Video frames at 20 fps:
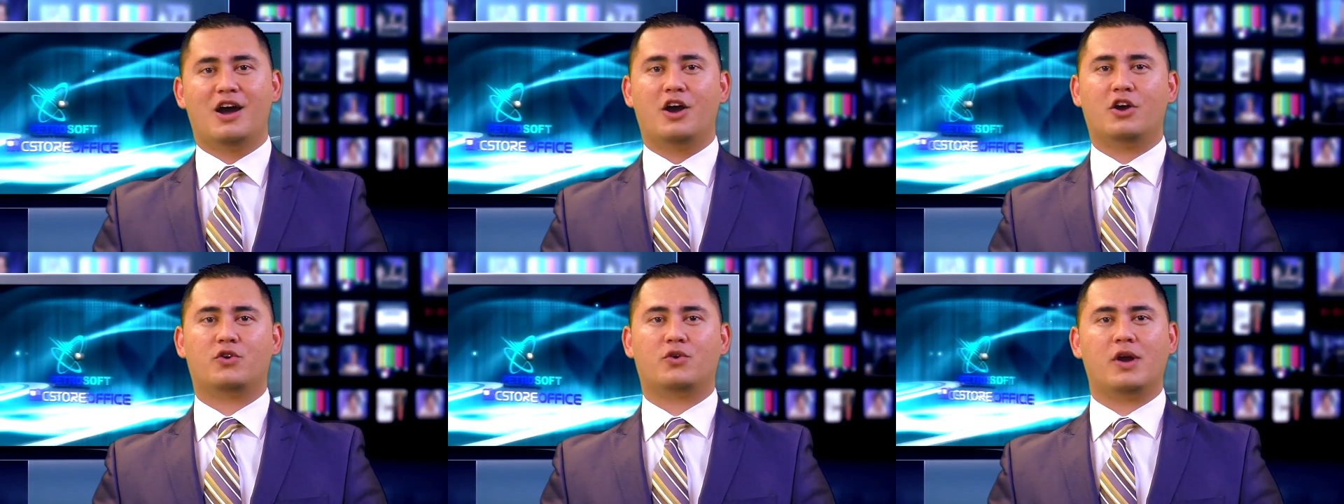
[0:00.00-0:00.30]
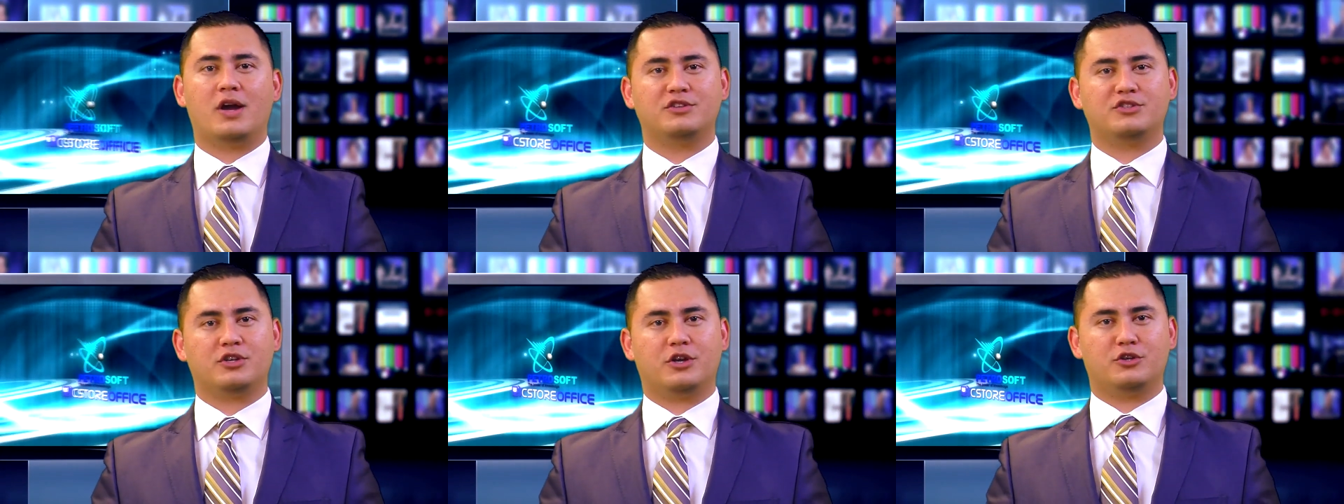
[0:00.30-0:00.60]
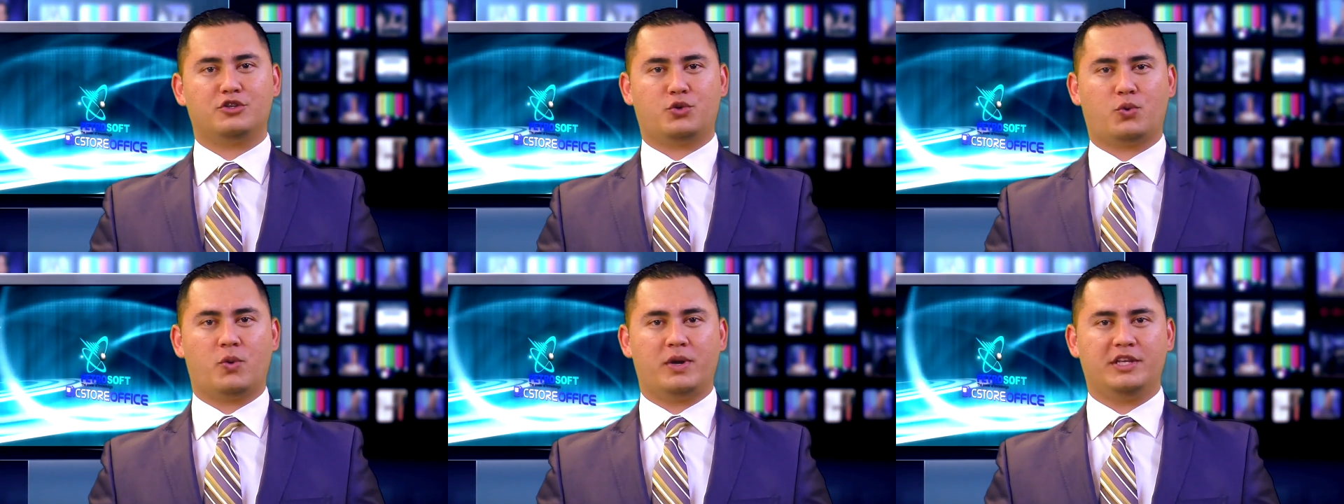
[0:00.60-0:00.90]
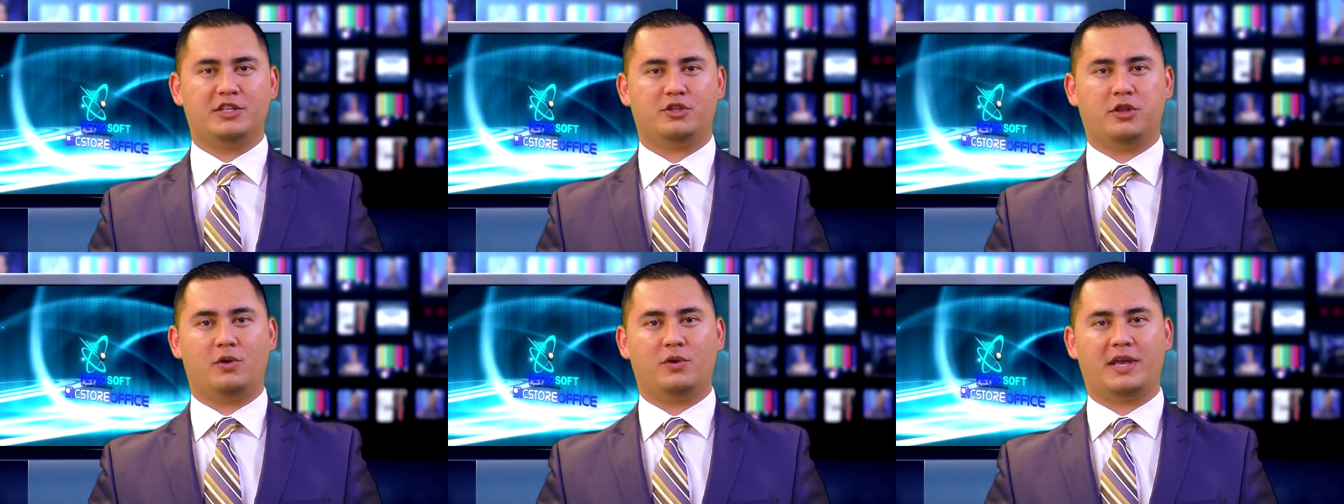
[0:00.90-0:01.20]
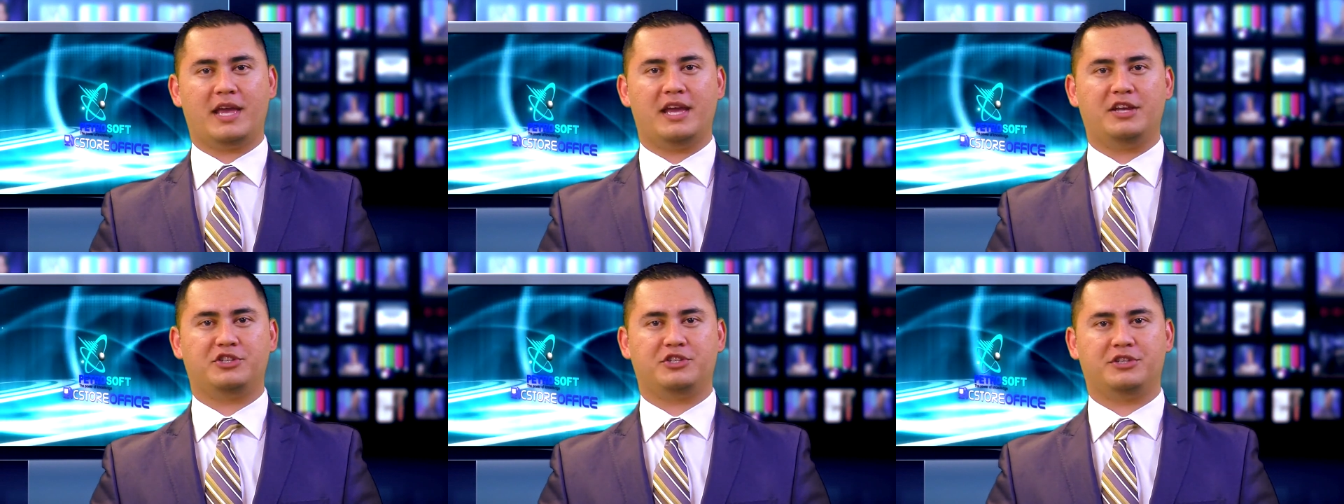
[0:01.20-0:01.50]
Across our 20
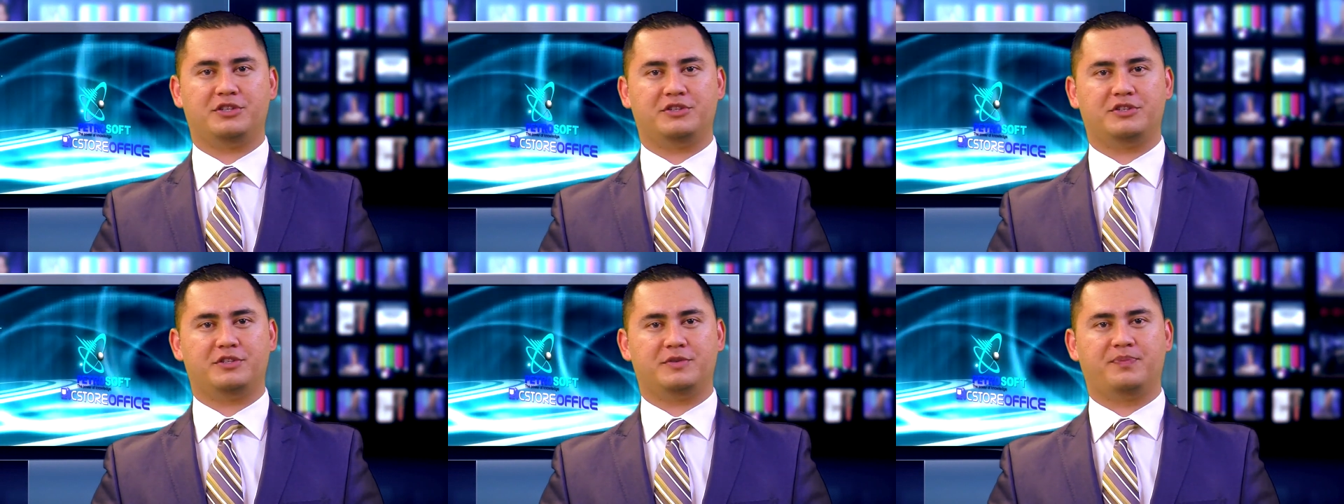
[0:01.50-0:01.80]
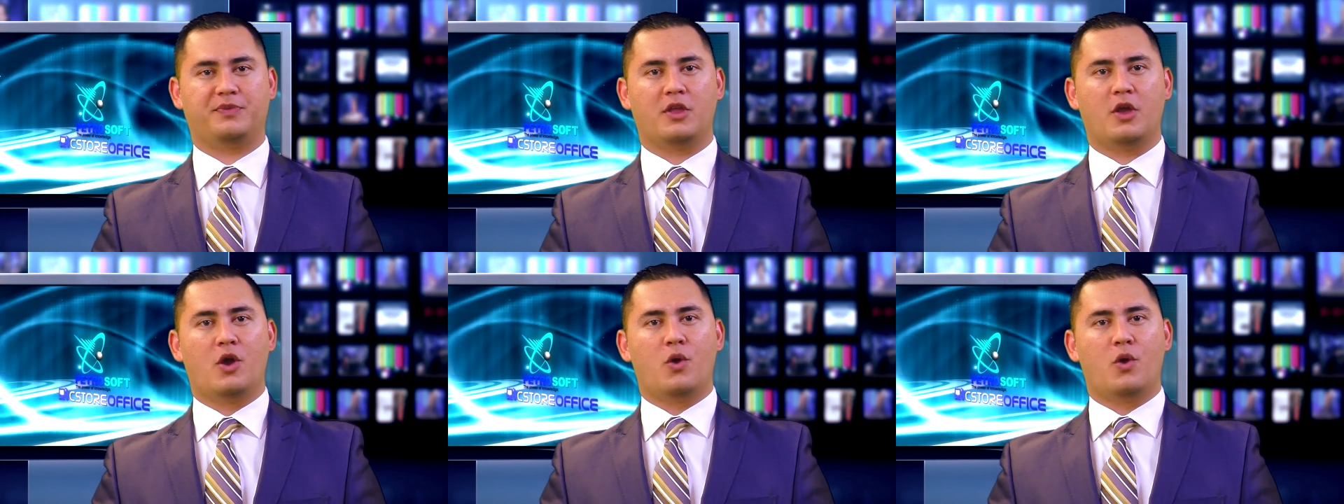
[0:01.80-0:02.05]
locations,